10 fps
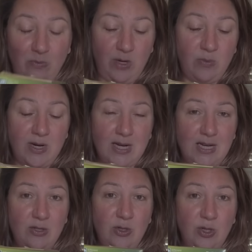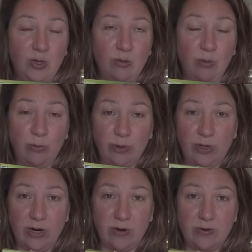We went into
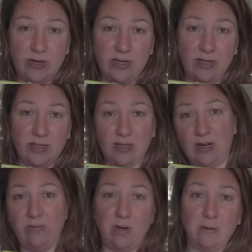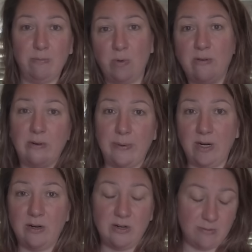Montmorillon, that's kind of one of our
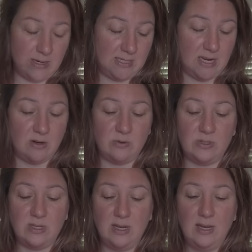bigger nearby towns,